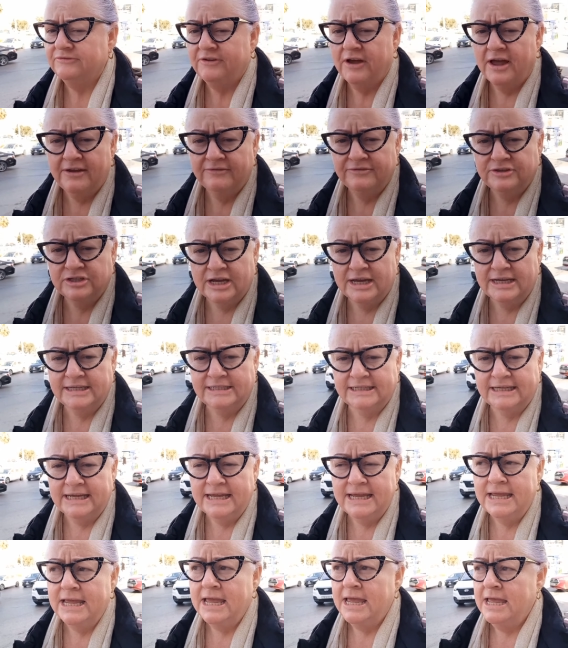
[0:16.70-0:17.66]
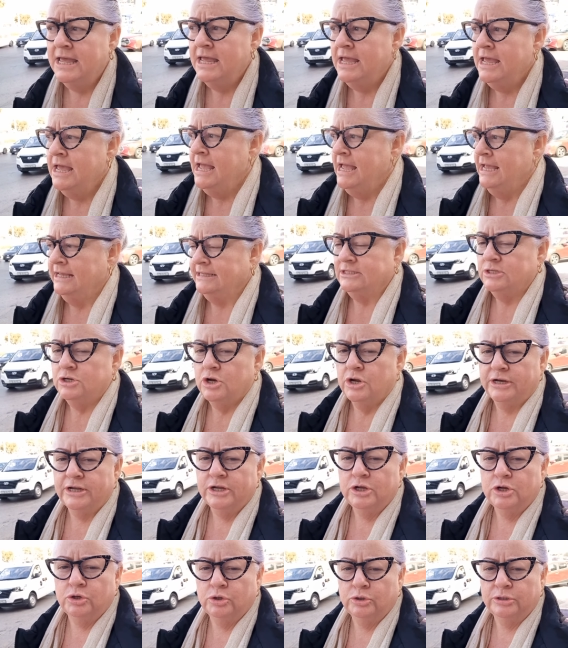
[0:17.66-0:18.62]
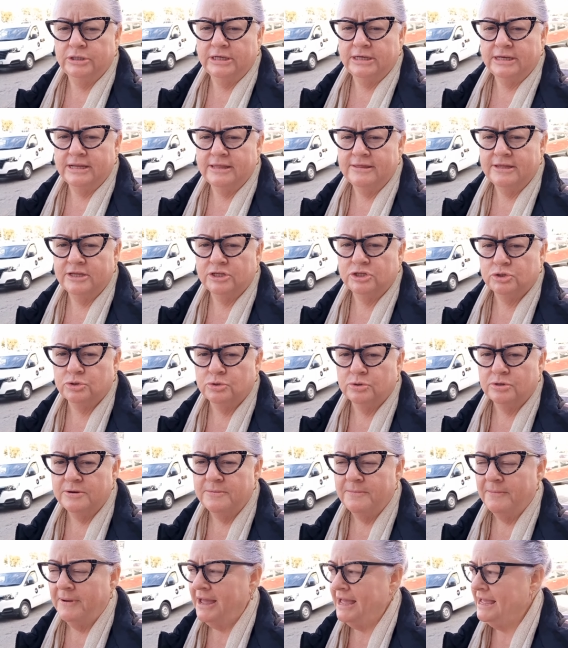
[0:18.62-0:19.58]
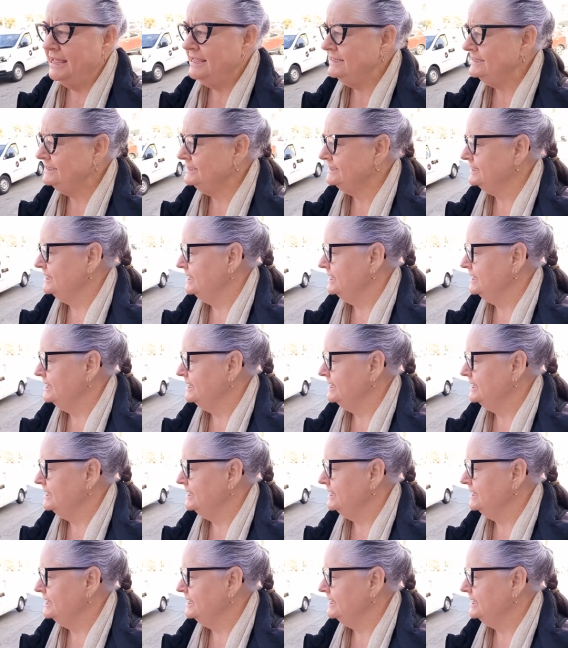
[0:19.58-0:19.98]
5 JD. It's not included in the Jordan Pass.